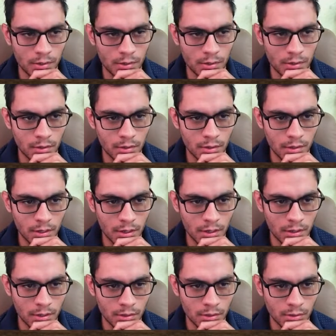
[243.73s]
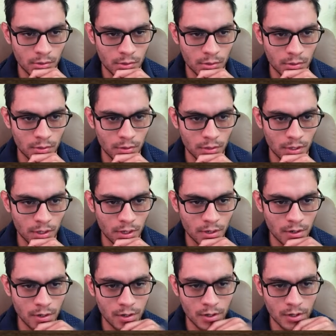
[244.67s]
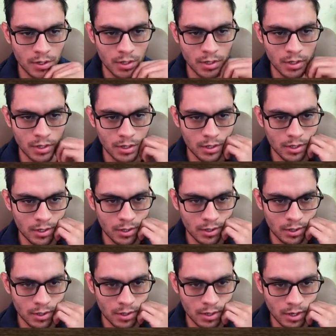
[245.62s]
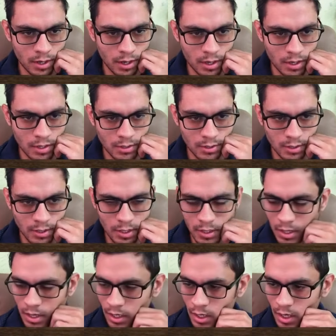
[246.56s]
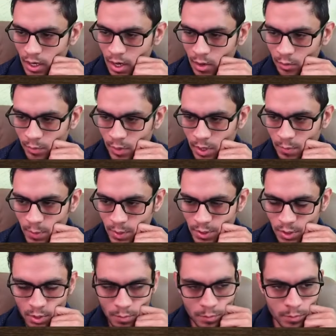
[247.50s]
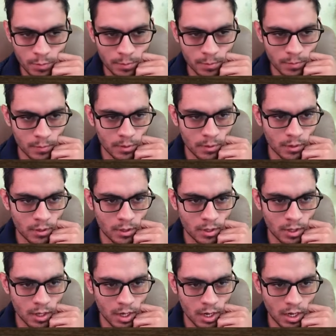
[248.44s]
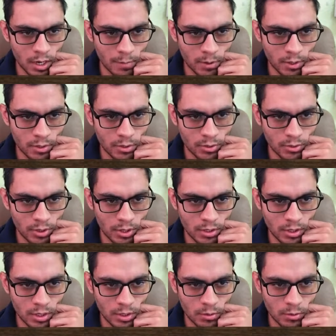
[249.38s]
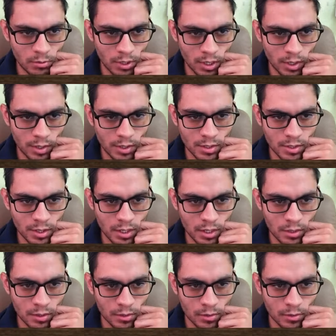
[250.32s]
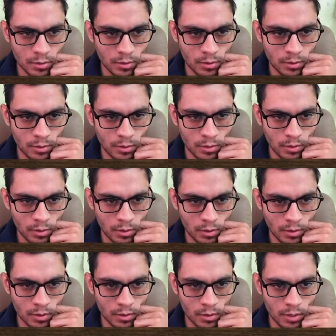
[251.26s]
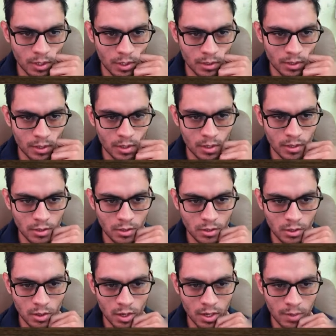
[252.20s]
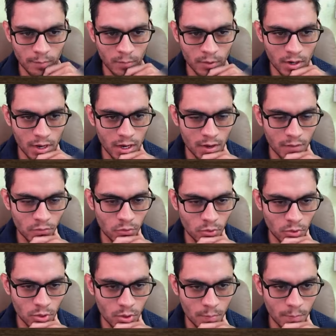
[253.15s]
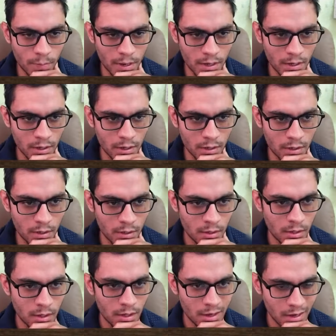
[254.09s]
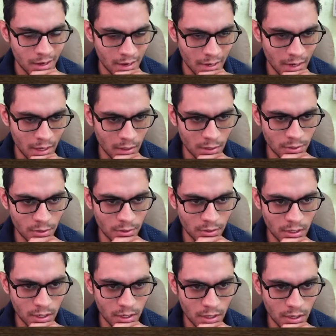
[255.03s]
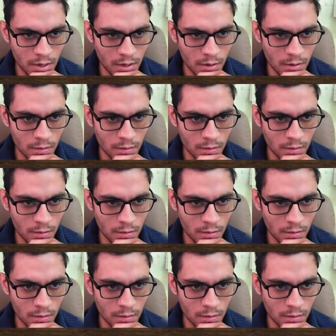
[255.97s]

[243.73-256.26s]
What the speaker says: yeah, so here he's kicking out my bishop. And I'm also threatening to take his knight, correct? So I'm gonna have to go back. I can also take here,